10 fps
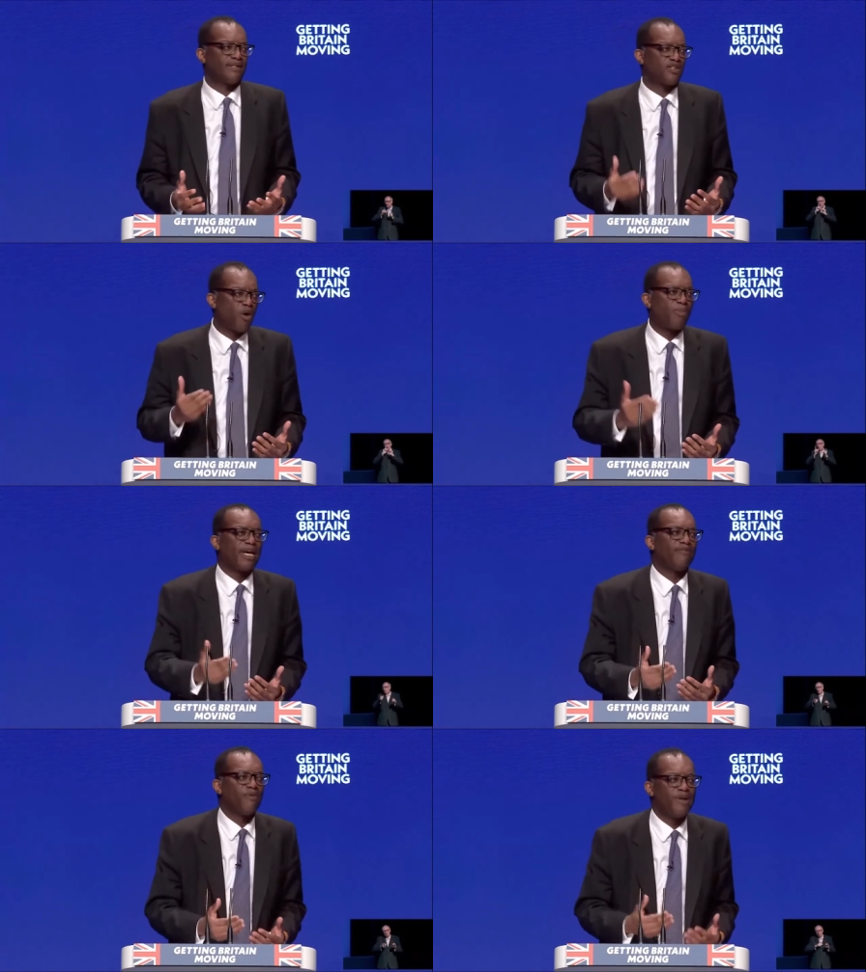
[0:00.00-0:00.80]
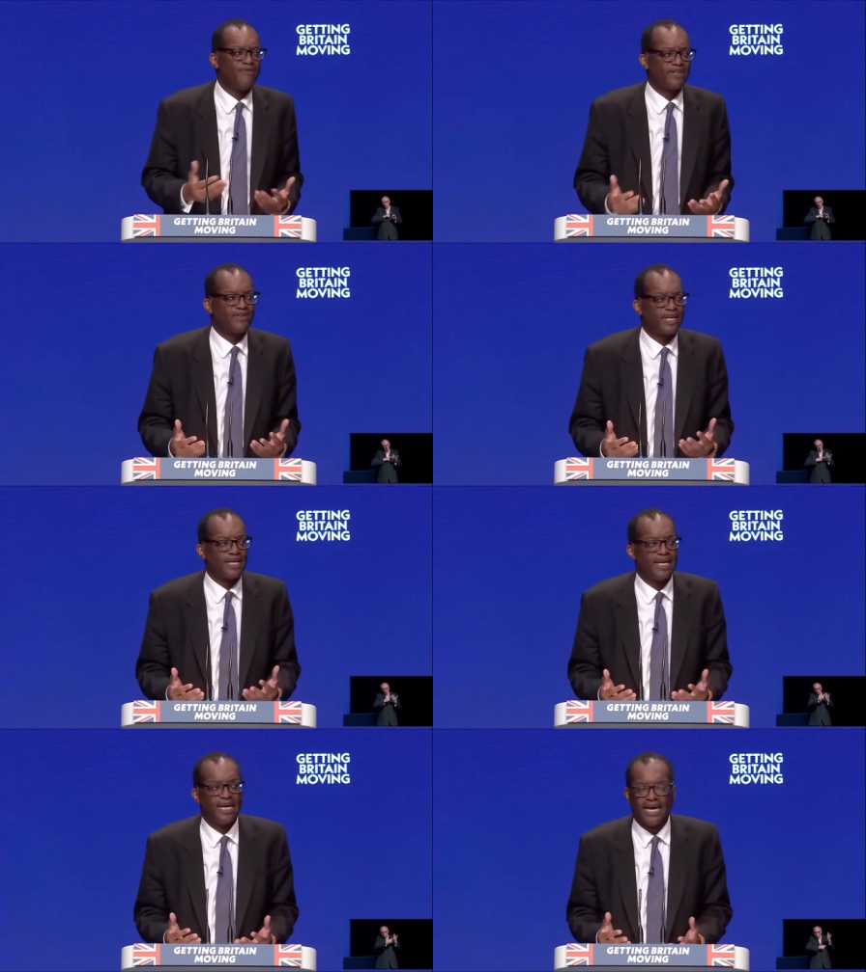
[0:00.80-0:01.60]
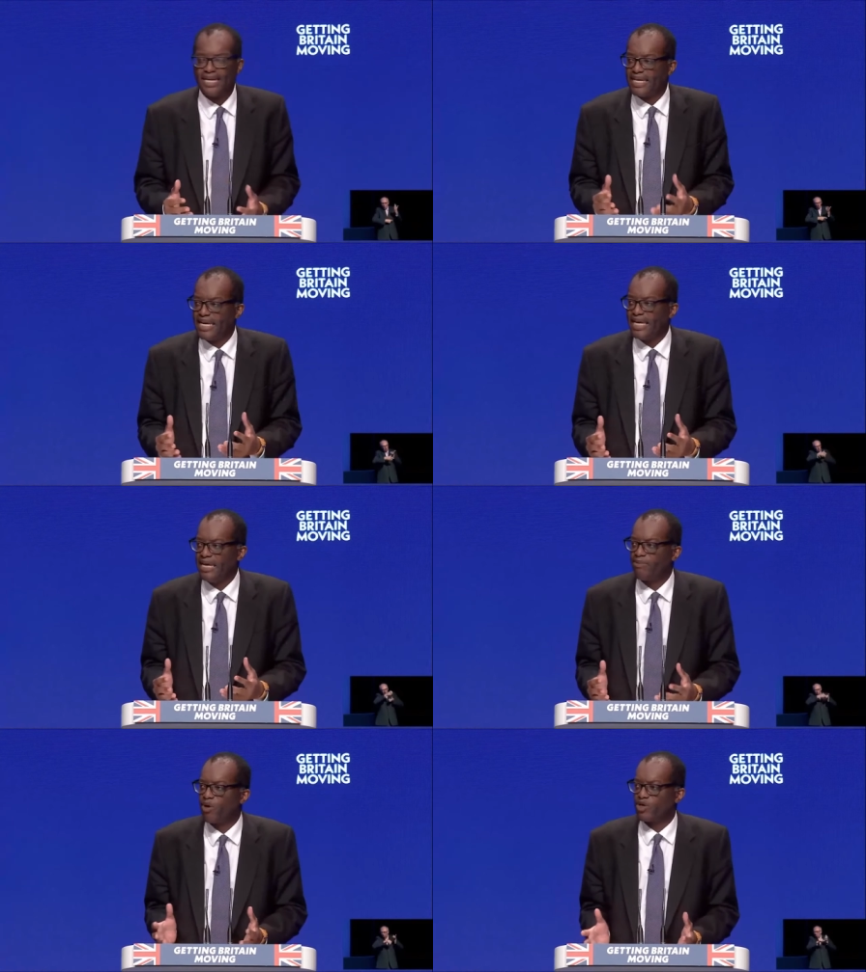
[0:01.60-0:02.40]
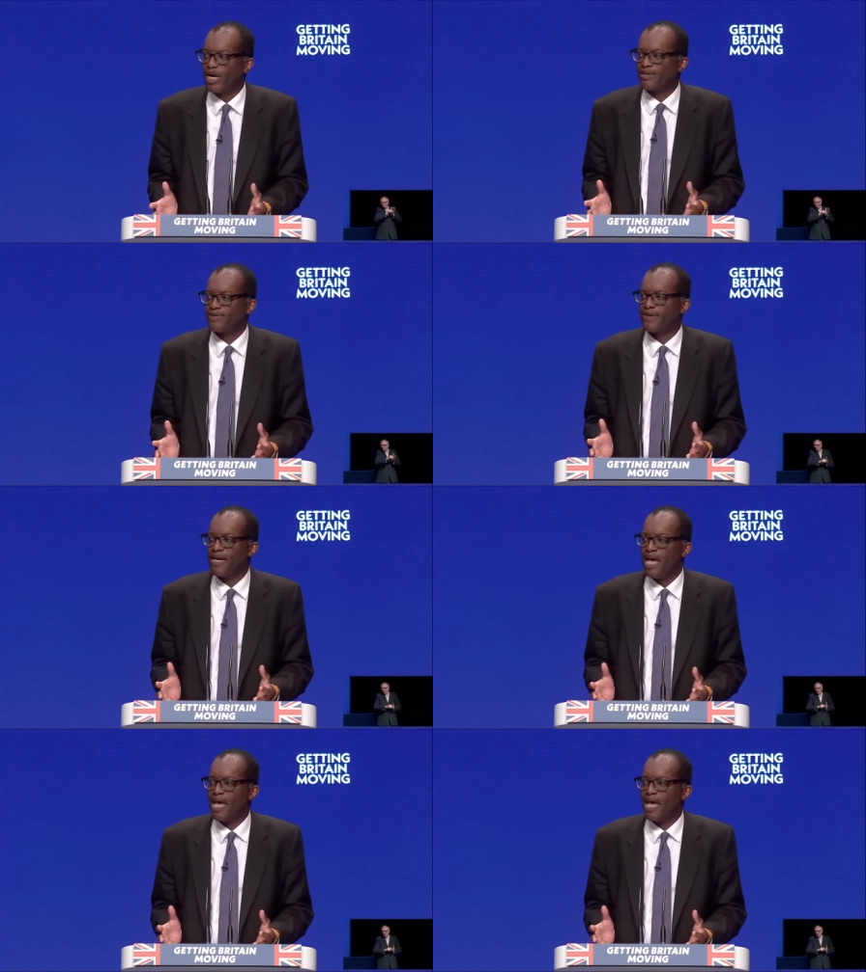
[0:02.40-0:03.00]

stopping it from investing in key projects.